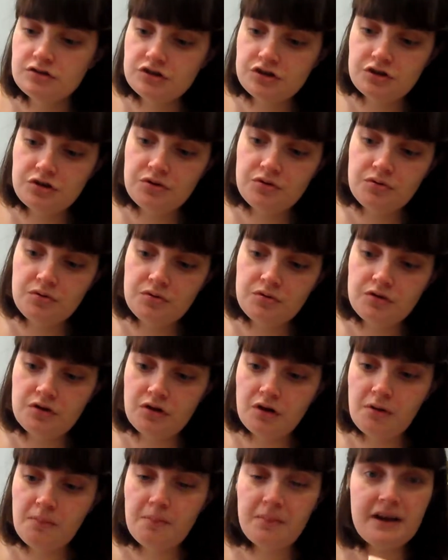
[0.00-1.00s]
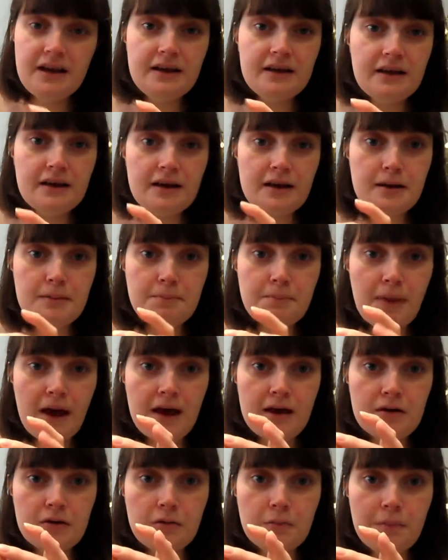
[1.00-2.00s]
to completely
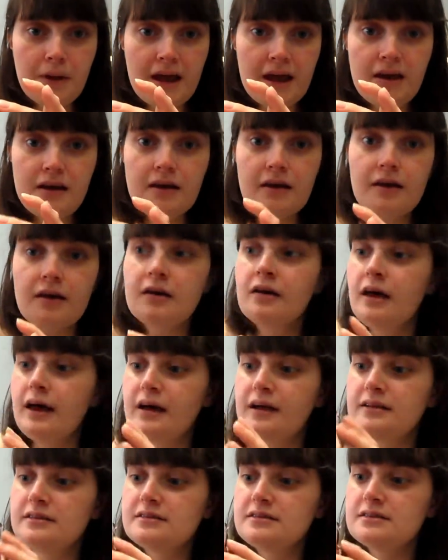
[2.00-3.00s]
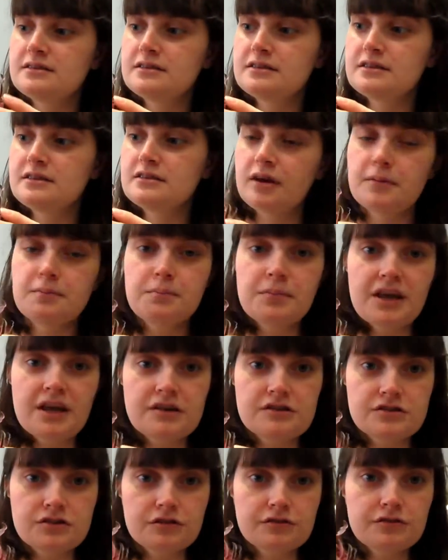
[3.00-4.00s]
pale pink and can
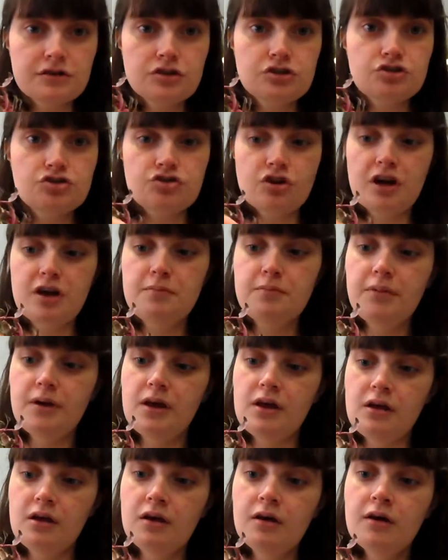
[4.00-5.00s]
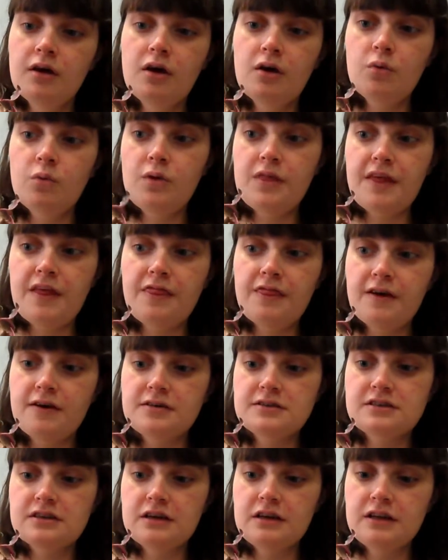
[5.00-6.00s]
be sort of stripy within
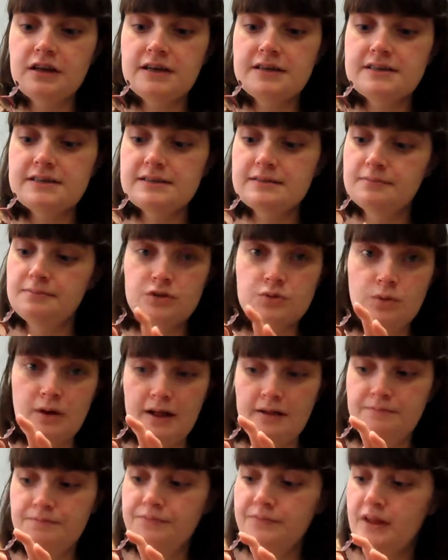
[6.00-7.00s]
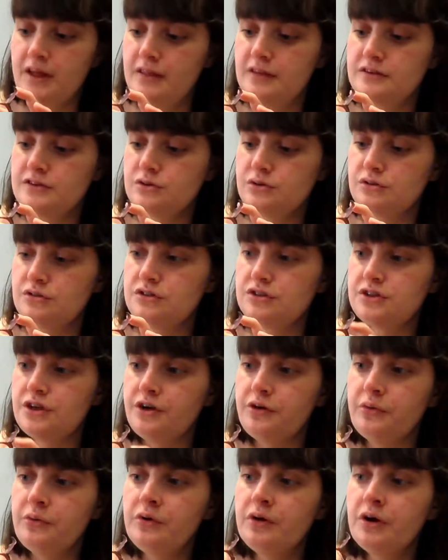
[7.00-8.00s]
those colours as well. And there's
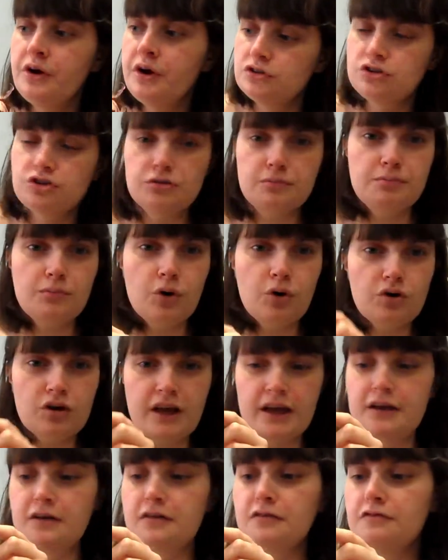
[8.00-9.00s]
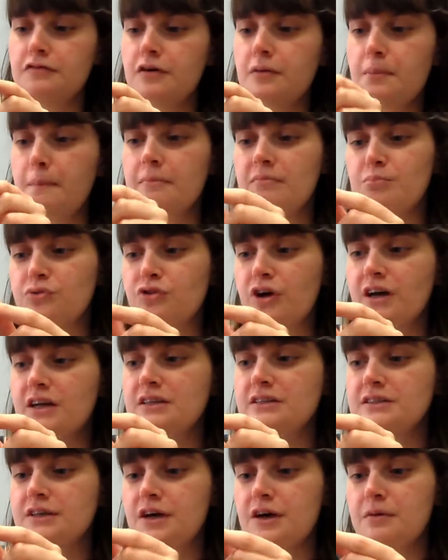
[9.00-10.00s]
also some more kind of
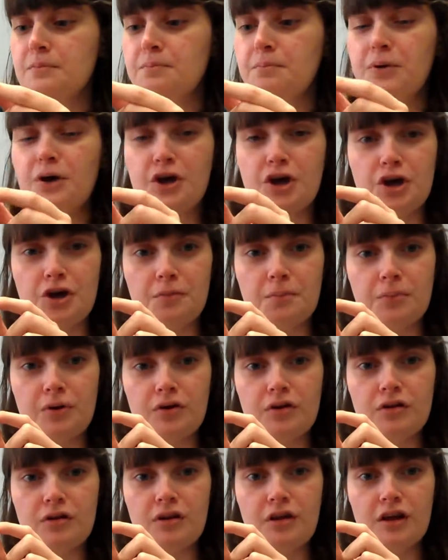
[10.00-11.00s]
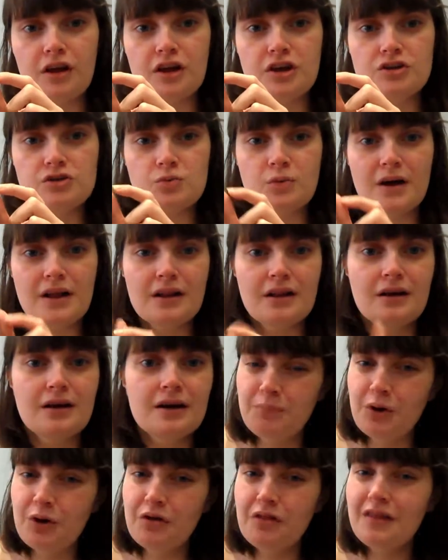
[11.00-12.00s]
brighter purple as well,
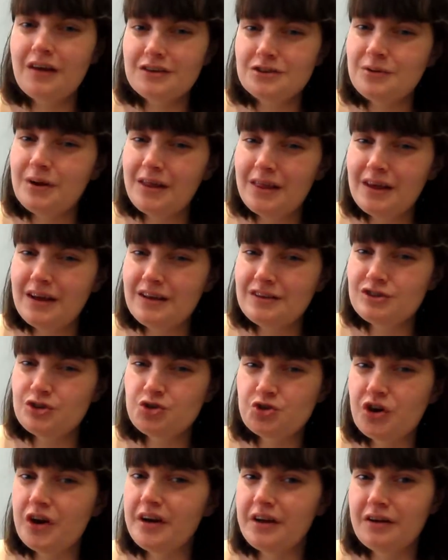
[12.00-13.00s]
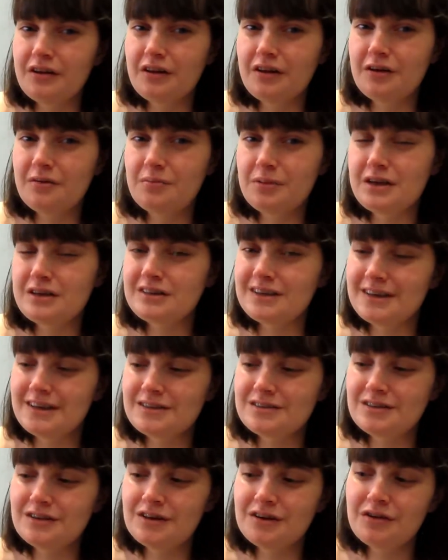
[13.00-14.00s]
but that's why I think it's a tricolour, because it
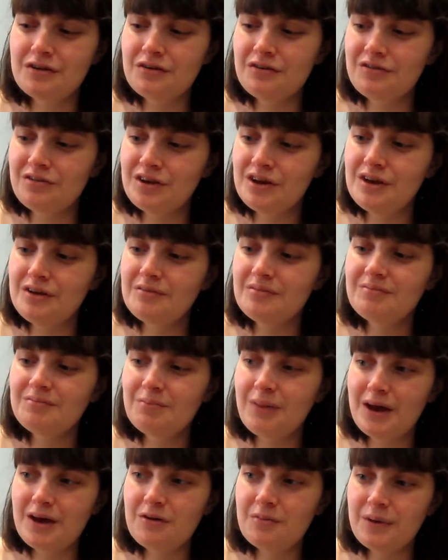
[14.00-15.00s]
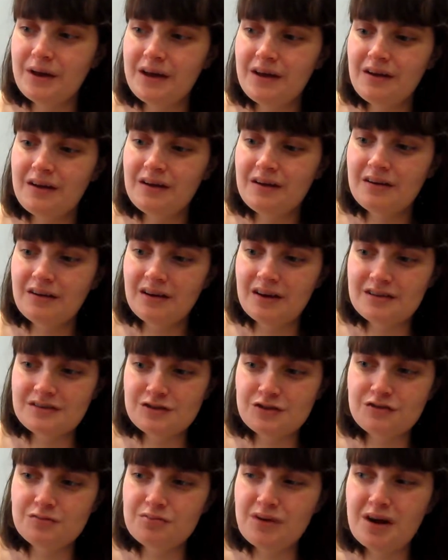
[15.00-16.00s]
has the green, pale pink and
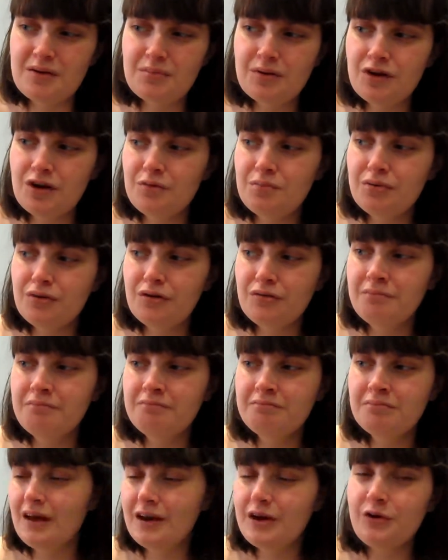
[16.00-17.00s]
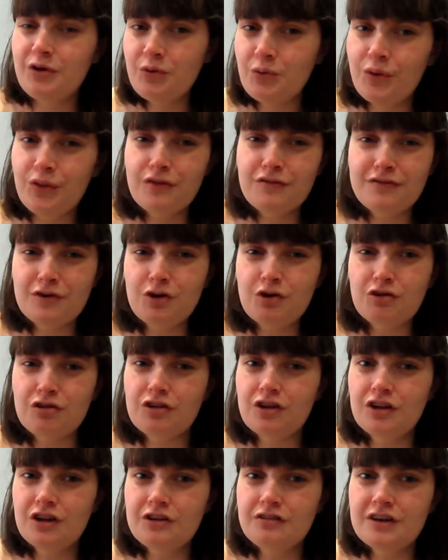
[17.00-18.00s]
sort of bright purple. I don't know what the fourth
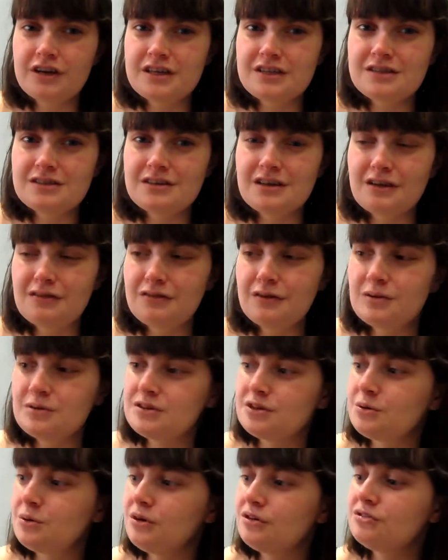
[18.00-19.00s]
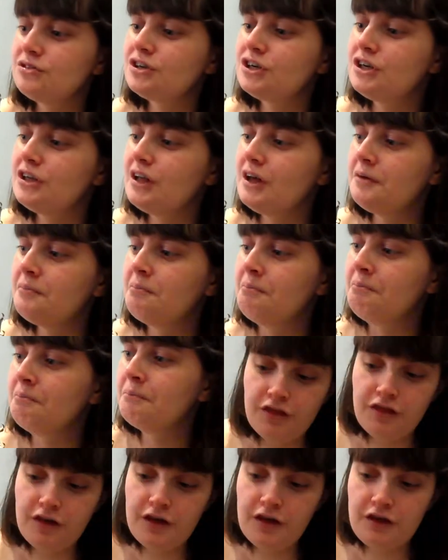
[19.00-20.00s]
colour is if it was a quadricolour.
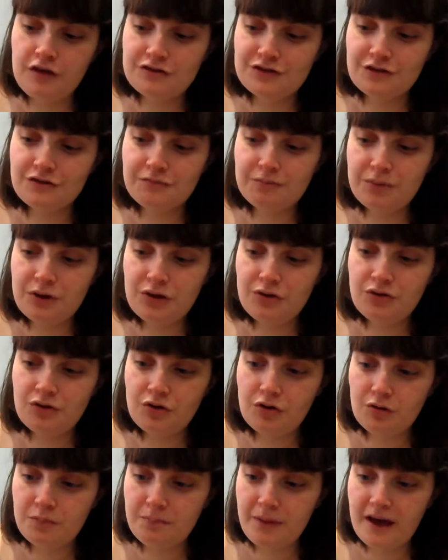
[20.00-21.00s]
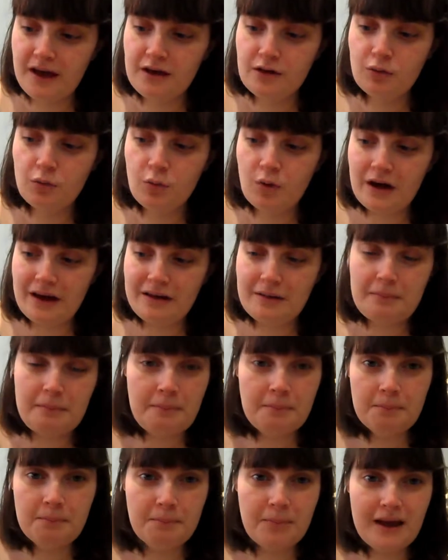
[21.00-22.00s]
The sort of pure pale white
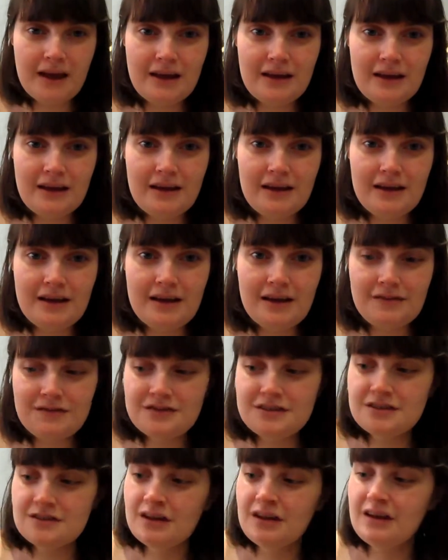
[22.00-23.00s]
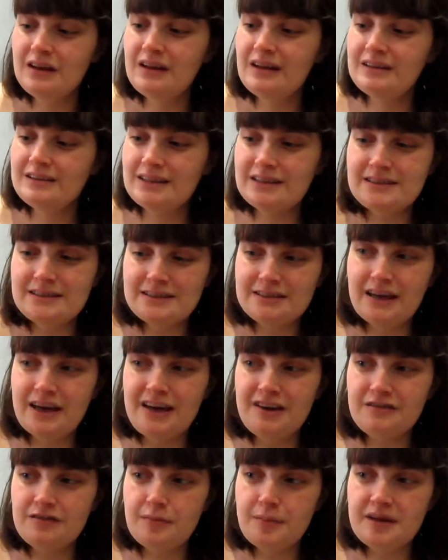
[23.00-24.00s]
pinky leaves tend to
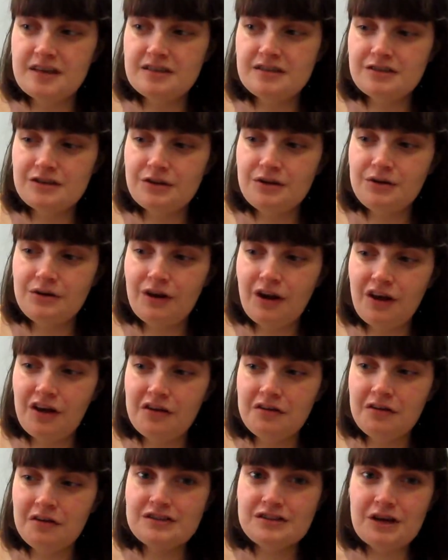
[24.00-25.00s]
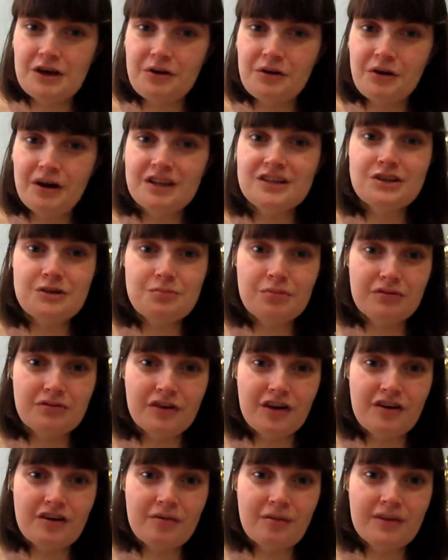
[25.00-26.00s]
die off a bit sooner, so I do
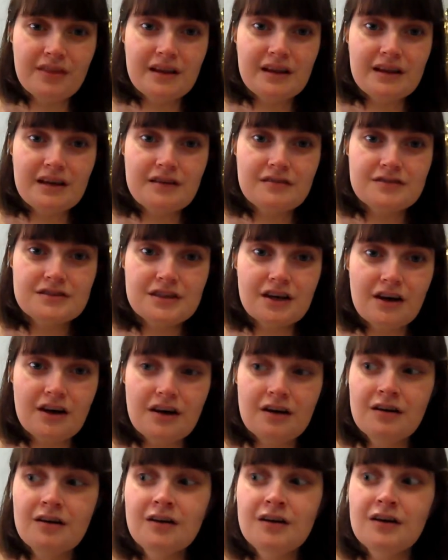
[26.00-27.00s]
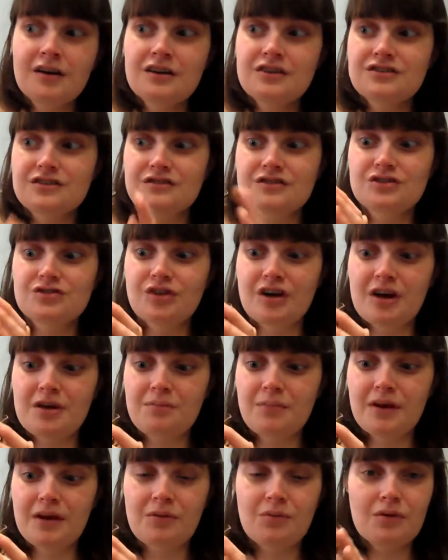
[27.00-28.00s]
prefer it when the leaves are sort of
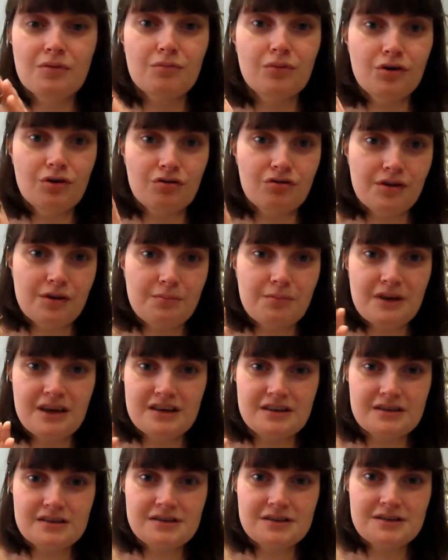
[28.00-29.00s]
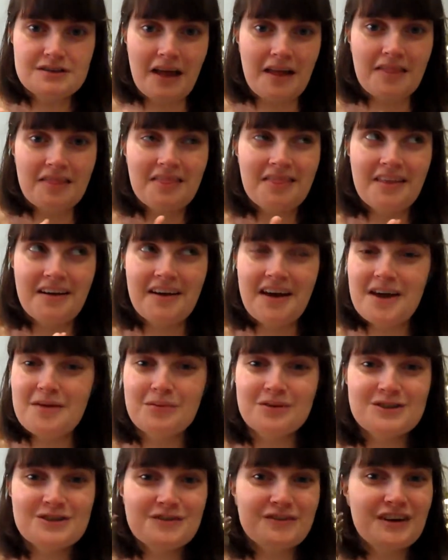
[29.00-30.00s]
stripy with more green, because then they're
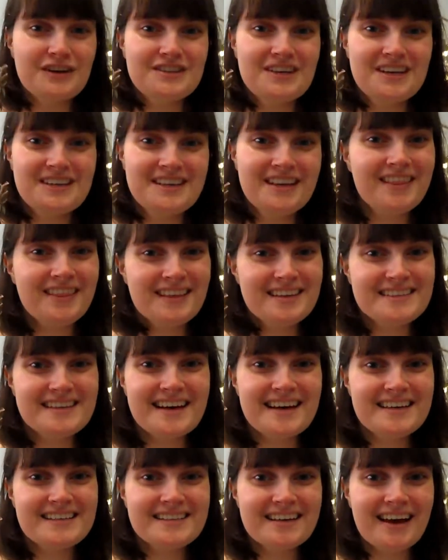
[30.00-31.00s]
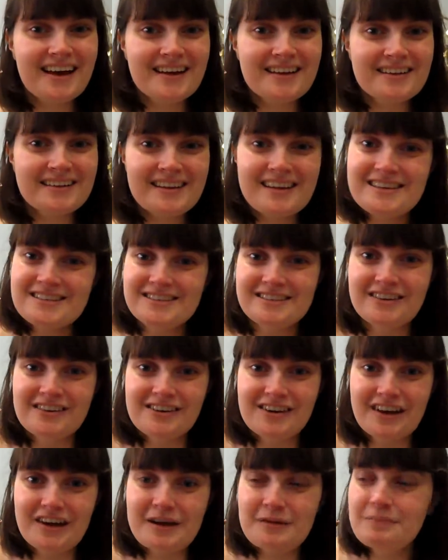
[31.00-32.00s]
able to photosynthesize and last
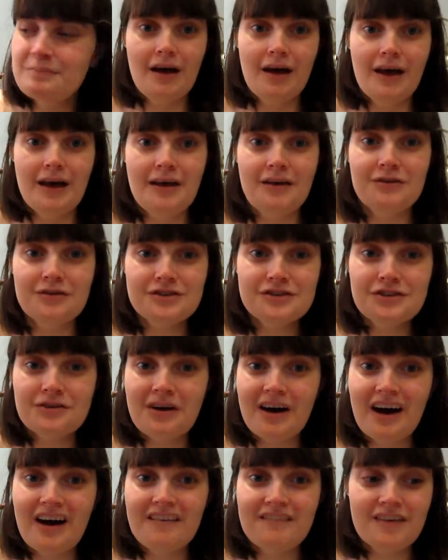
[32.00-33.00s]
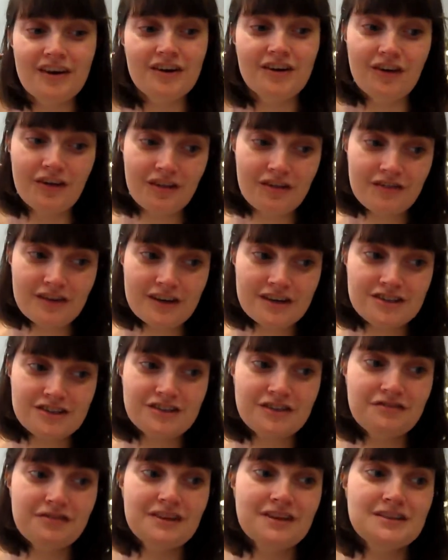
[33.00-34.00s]
longer. I also have another
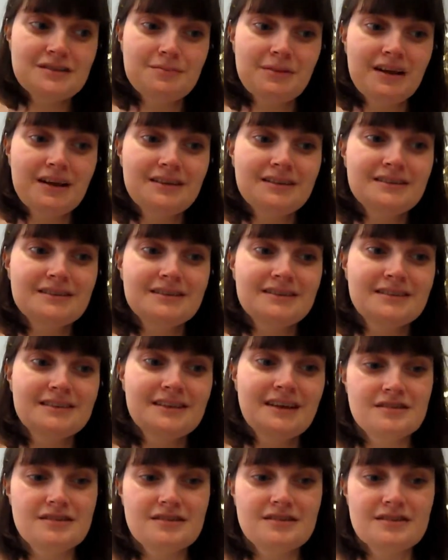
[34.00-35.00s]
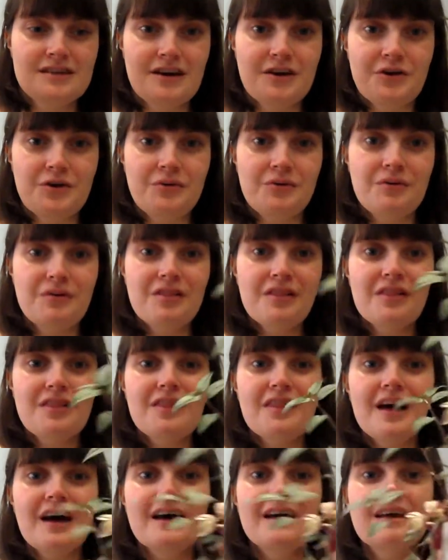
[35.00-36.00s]
version of this plant, so
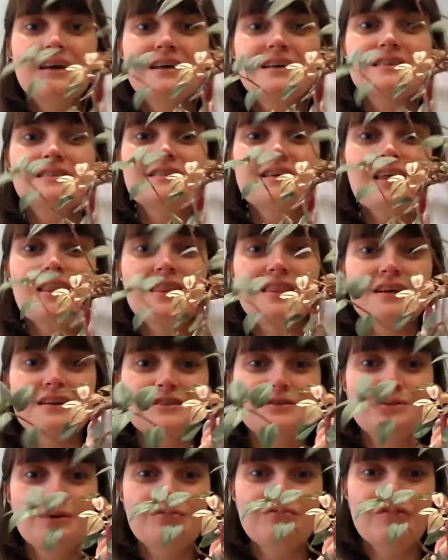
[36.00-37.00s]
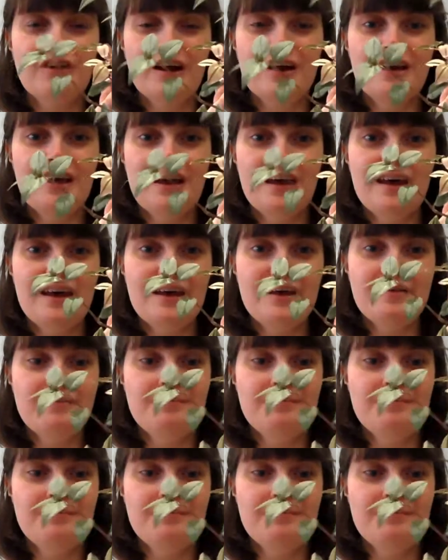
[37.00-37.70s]
that is this one right here.